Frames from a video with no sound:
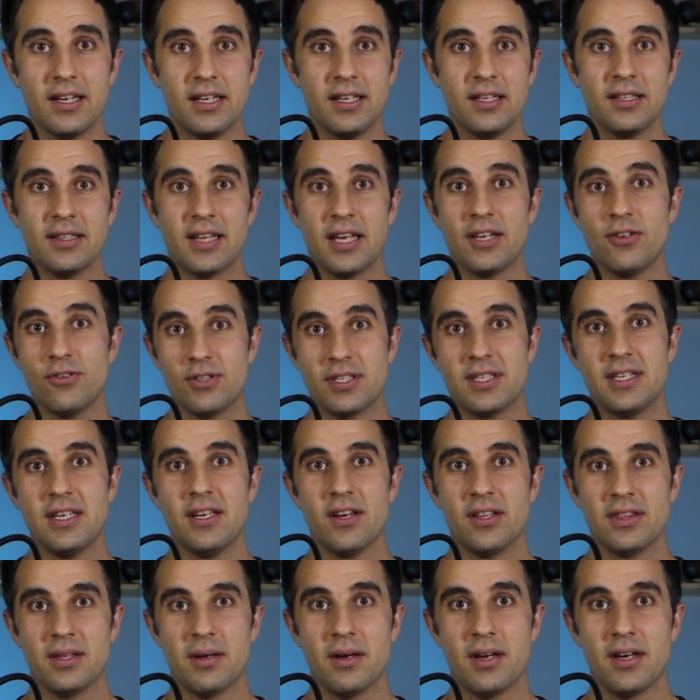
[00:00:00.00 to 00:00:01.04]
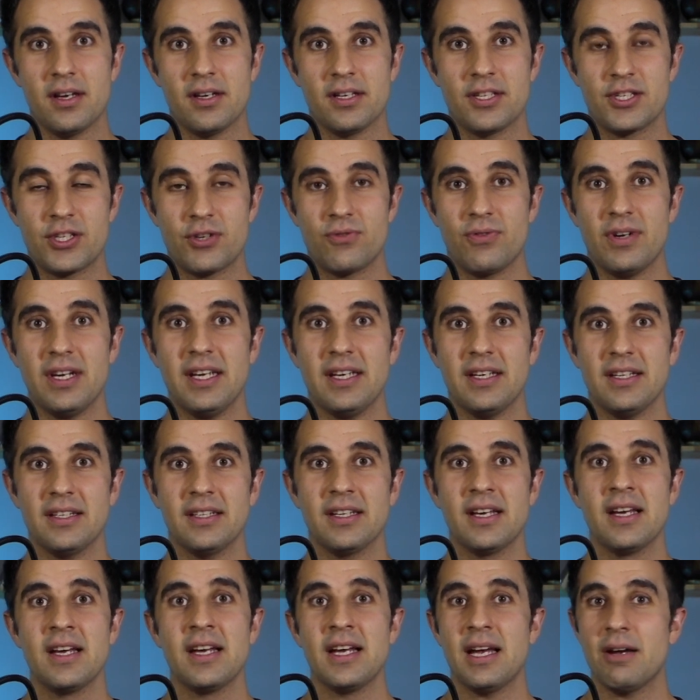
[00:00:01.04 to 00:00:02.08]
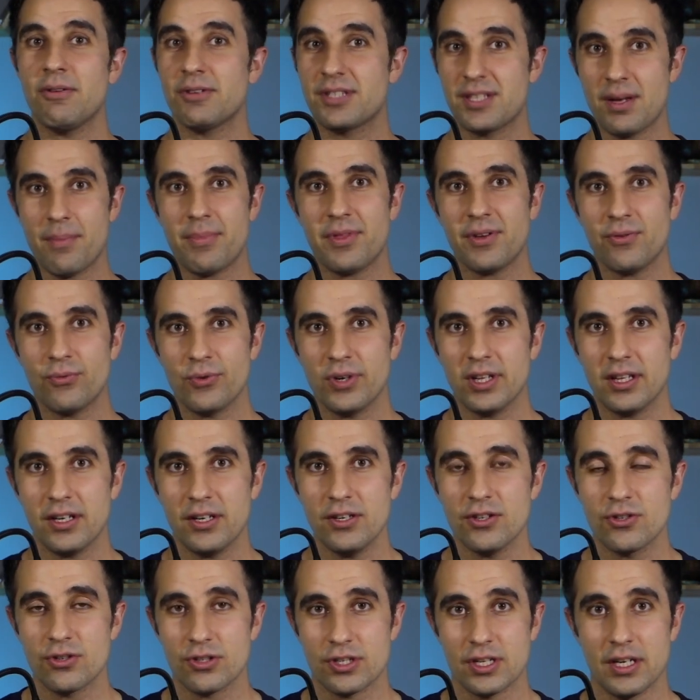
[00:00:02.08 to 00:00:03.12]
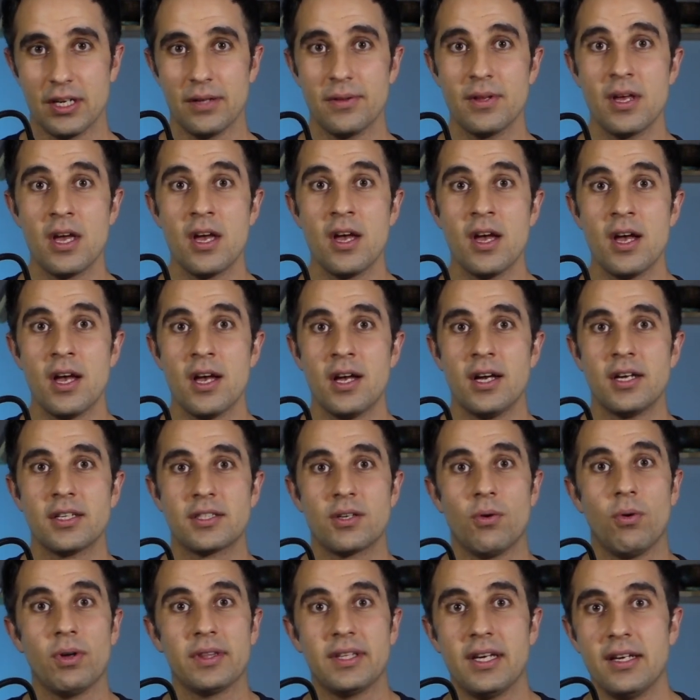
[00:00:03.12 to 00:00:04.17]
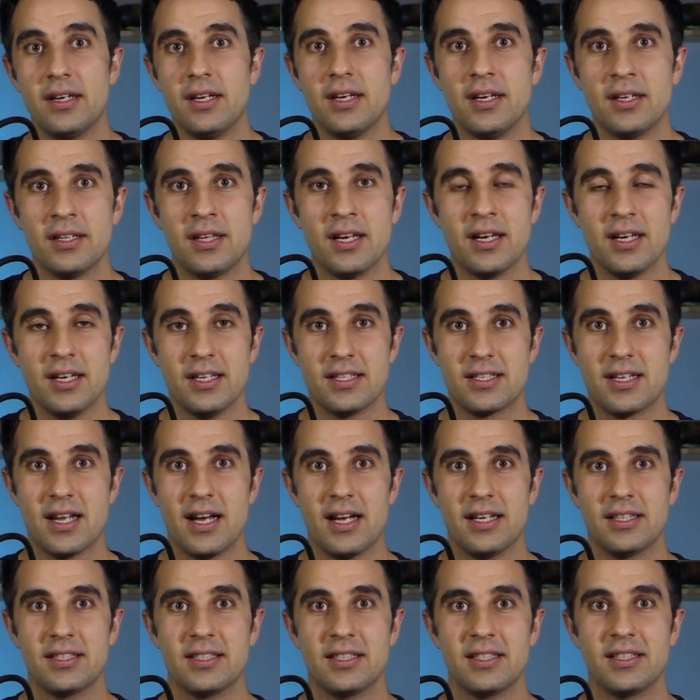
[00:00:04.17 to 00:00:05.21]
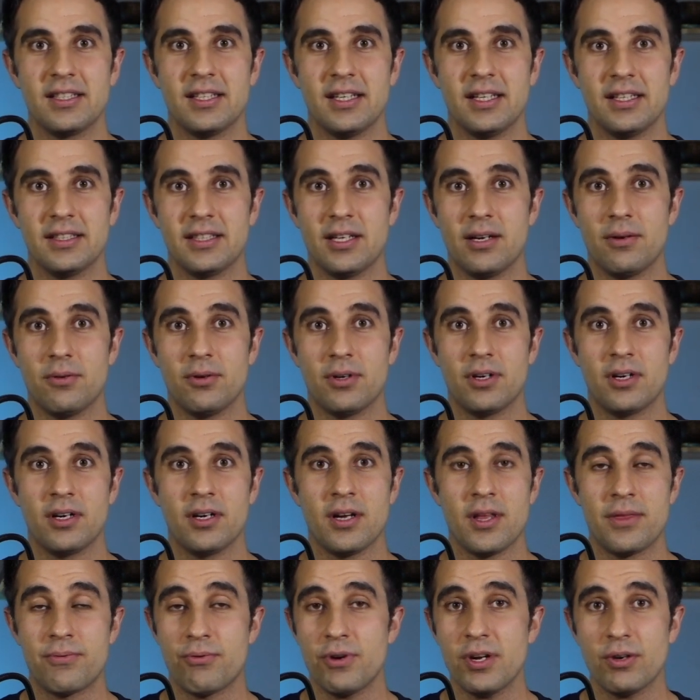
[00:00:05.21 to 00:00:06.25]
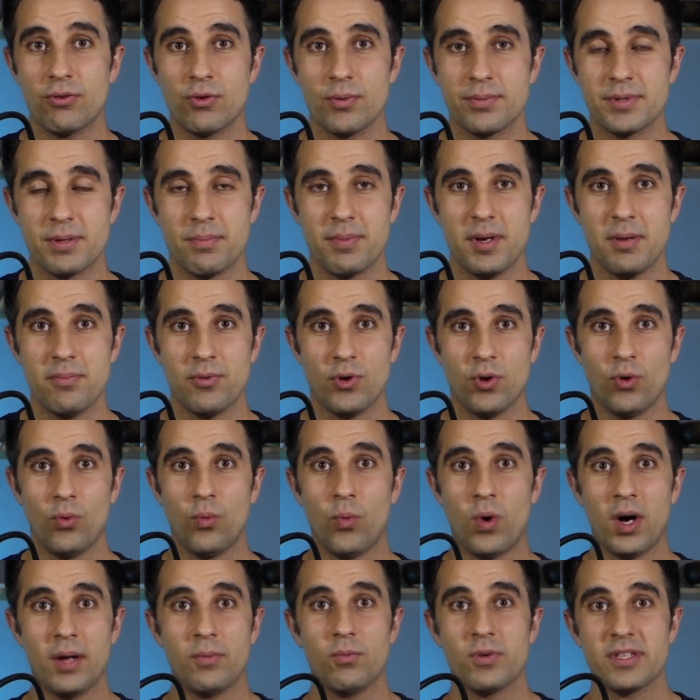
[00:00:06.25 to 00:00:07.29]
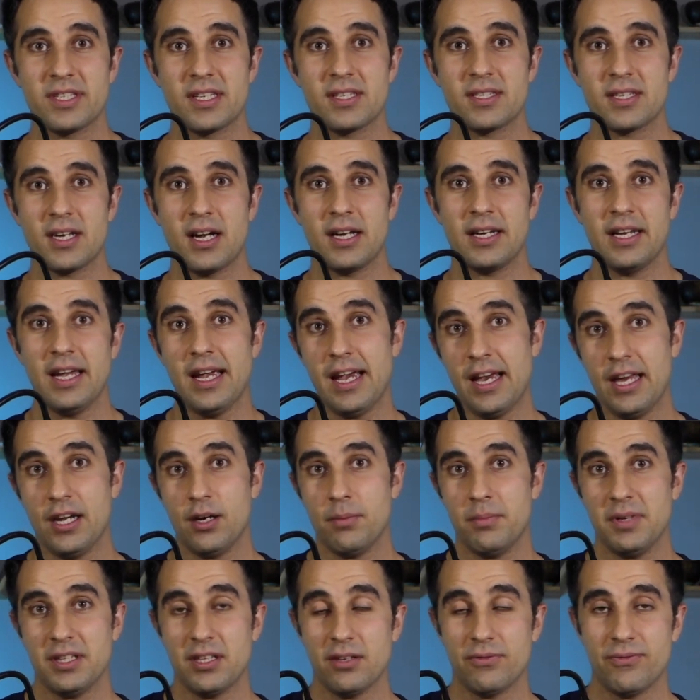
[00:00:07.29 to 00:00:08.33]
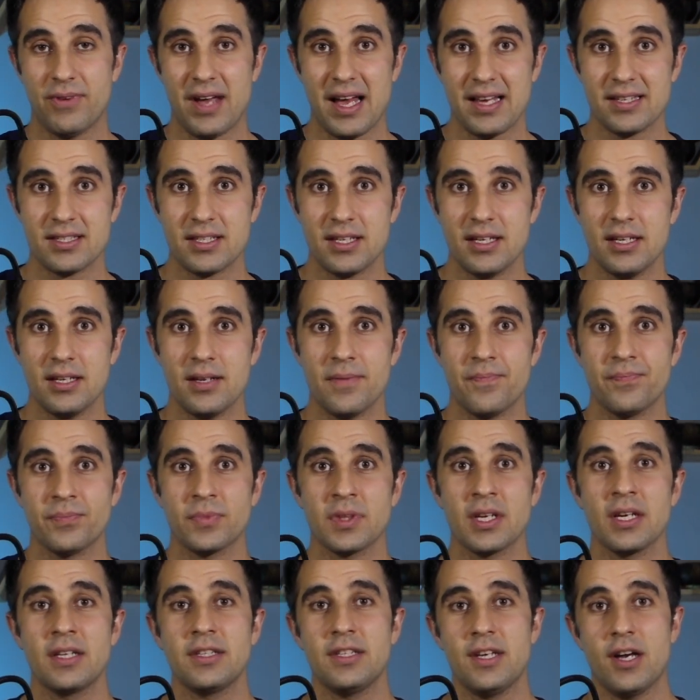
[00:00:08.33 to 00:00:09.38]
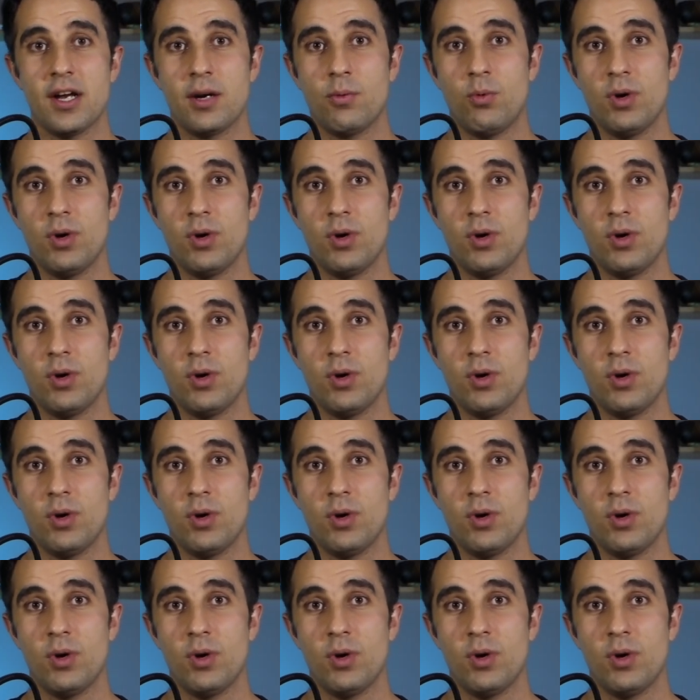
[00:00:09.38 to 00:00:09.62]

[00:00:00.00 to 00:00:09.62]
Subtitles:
that you see on the screen, it was something really interesting. So what they did is that there were 3 groups of people. One was assigned intermittent fasting, the other one